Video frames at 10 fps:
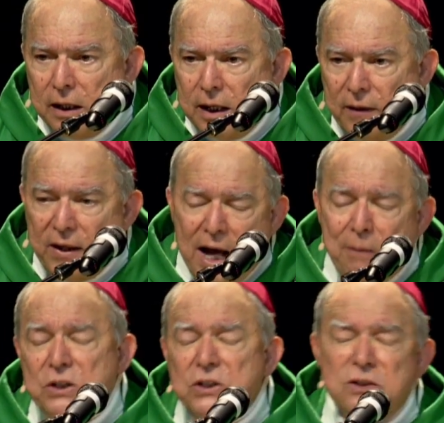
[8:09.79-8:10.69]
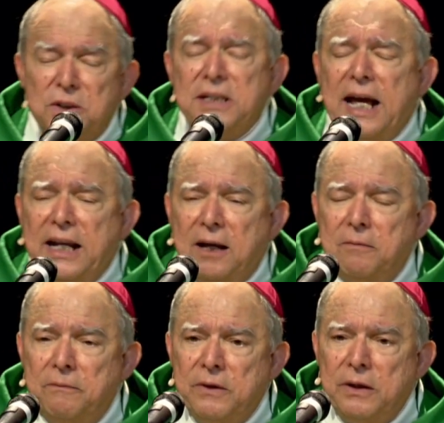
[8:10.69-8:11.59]
And the Abba just looked at him
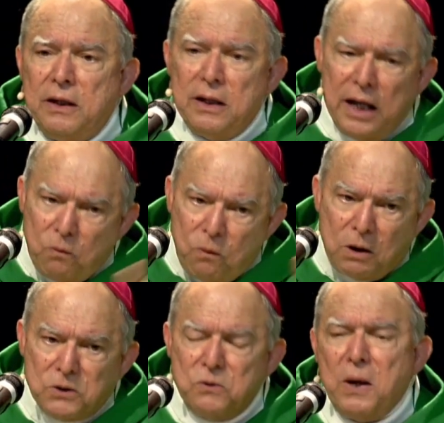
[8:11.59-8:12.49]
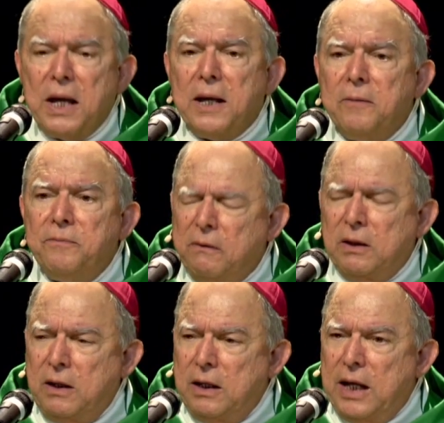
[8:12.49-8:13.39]
and walked away.
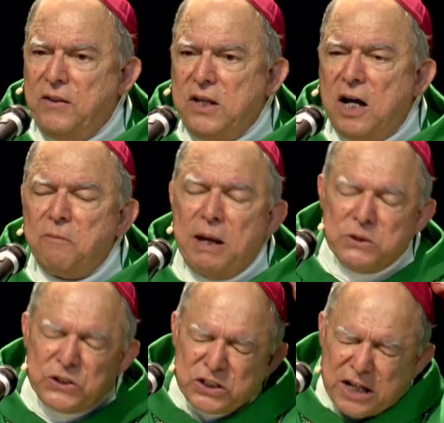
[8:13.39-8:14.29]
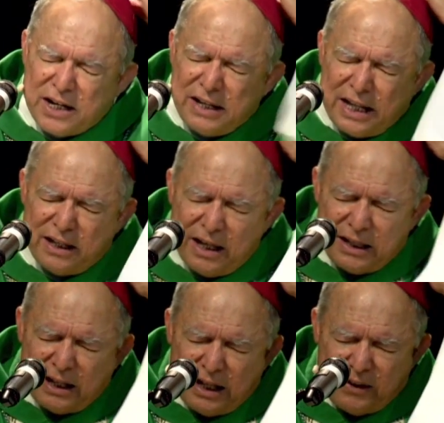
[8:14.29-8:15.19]
And the young man was stunned that,
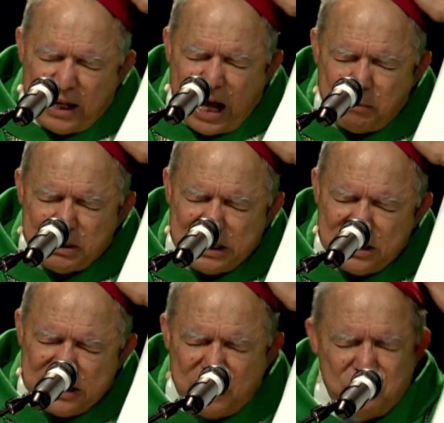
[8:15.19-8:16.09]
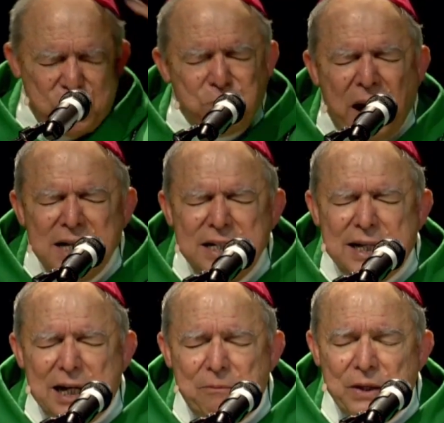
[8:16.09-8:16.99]
that the Abba didn't, didn't respond to
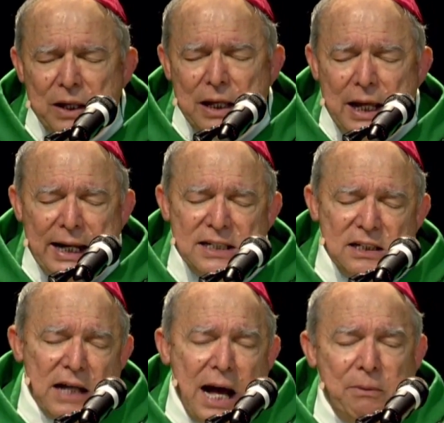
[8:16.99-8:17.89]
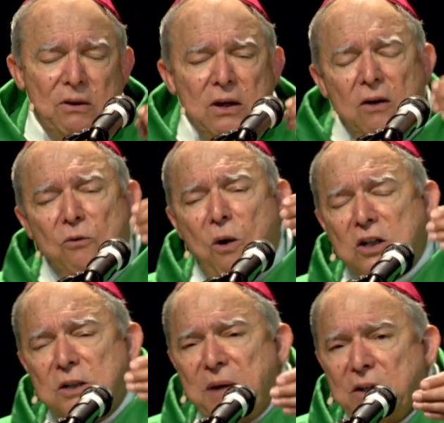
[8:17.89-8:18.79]
him. And as the Abba
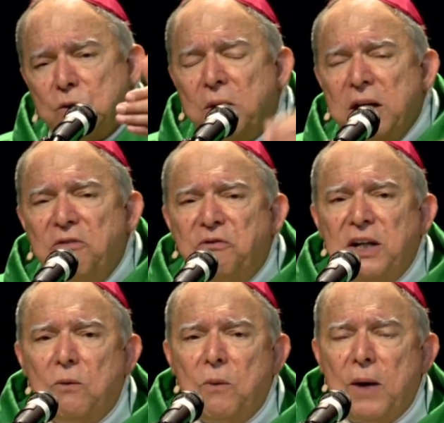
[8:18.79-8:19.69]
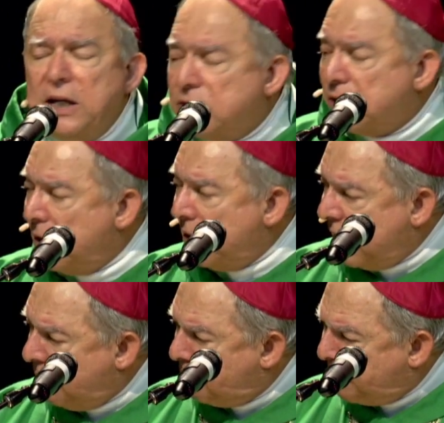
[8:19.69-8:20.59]
walked about 20 feet away, he turned and
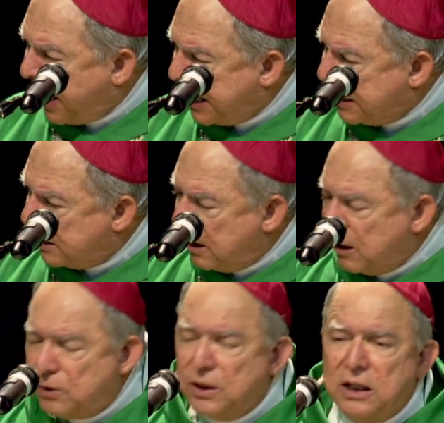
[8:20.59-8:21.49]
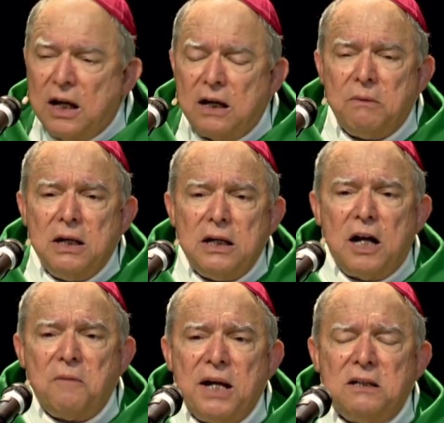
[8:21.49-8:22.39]
he beckoned to the young, young
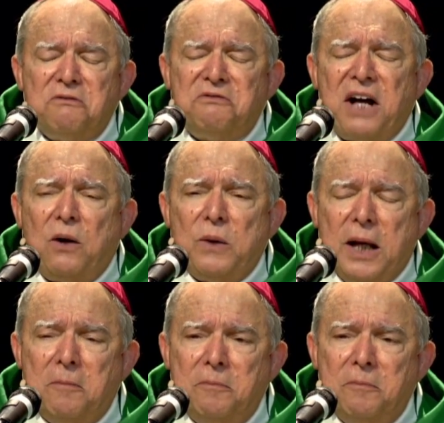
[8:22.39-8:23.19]
man to follow him.